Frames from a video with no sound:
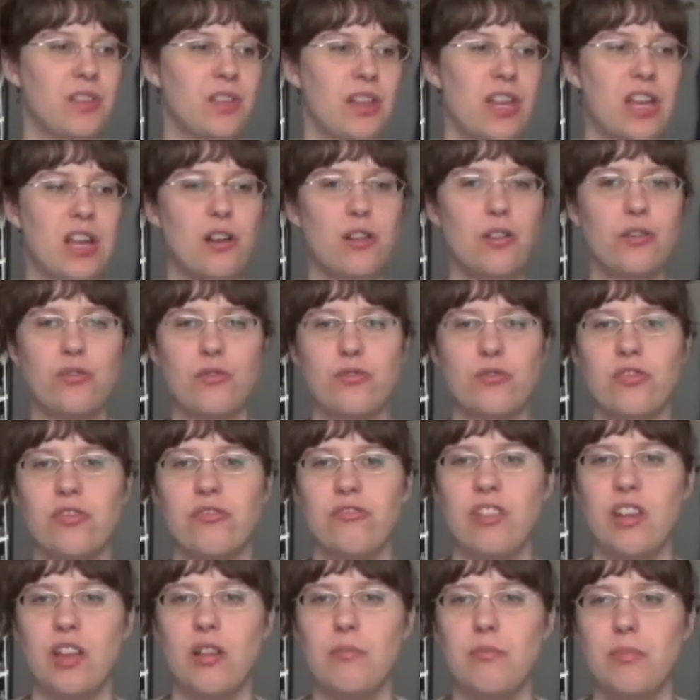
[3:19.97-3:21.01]
character
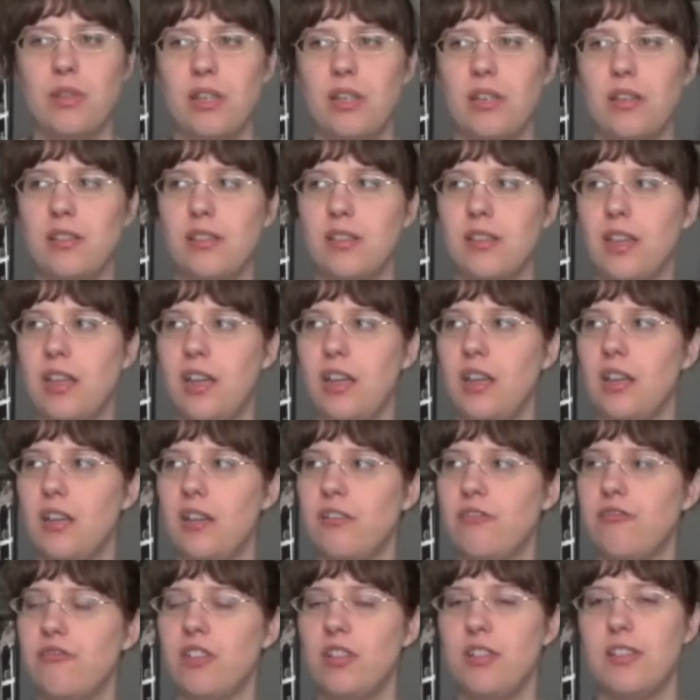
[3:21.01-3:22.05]
development
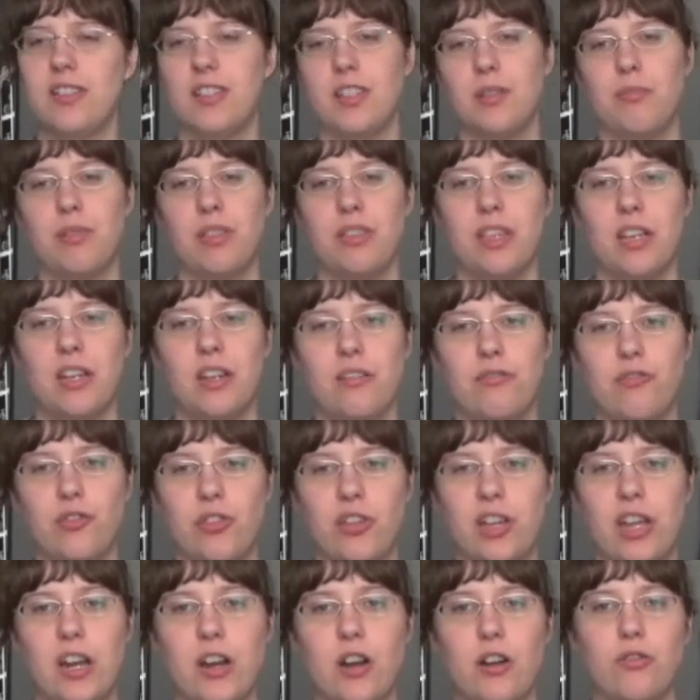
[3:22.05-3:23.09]
and feeling sympathetic for the
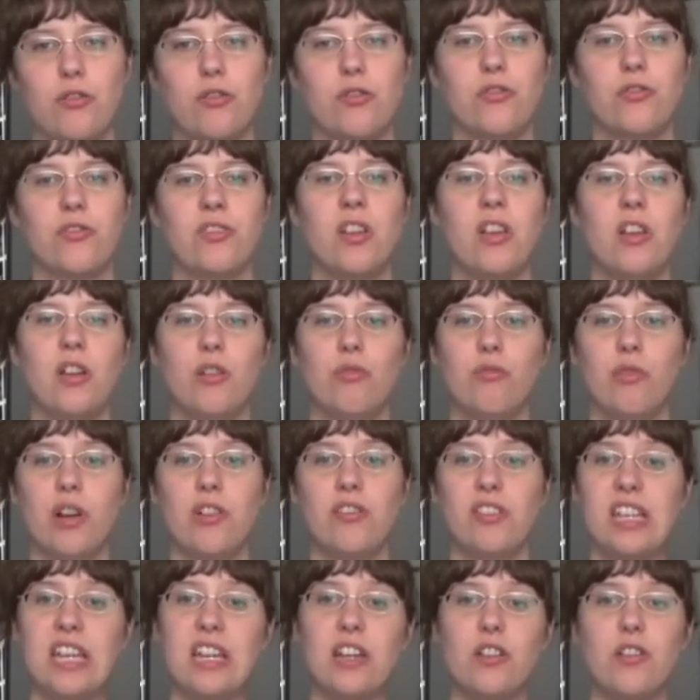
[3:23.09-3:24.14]
characters,
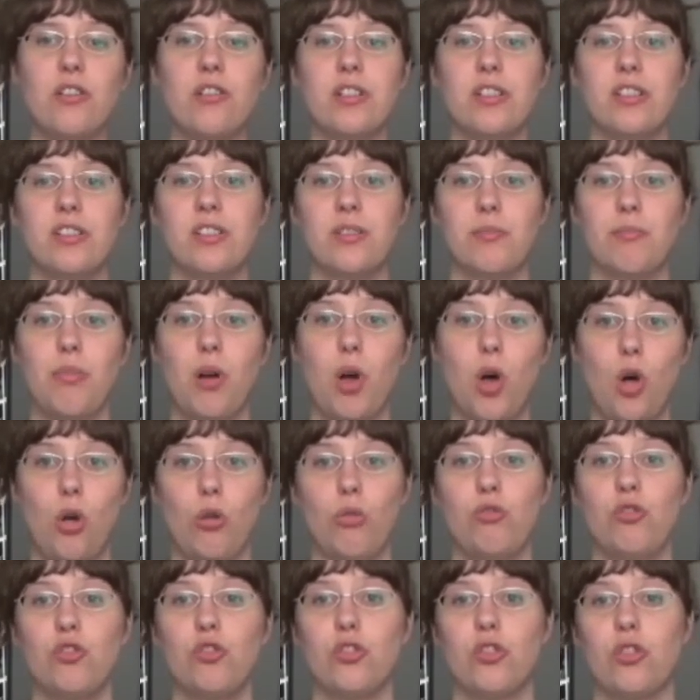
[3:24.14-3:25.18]
whereas here in
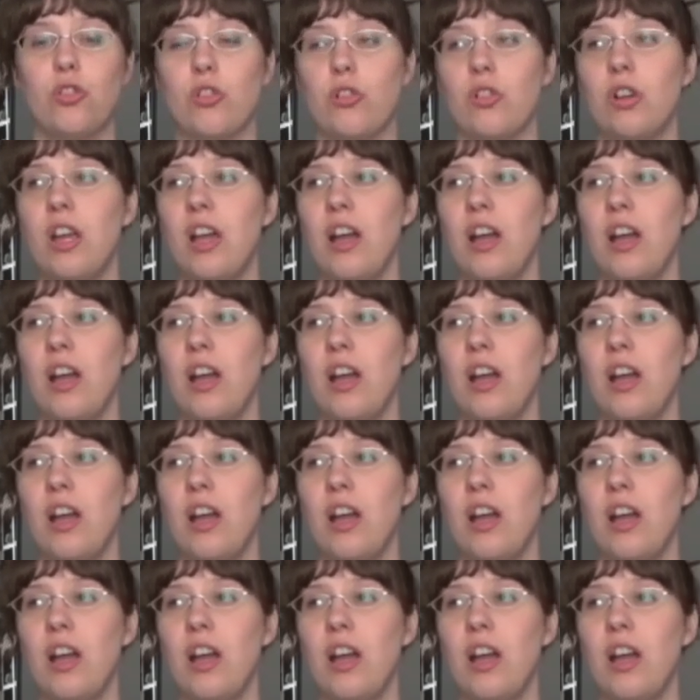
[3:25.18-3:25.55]
Sepulchre,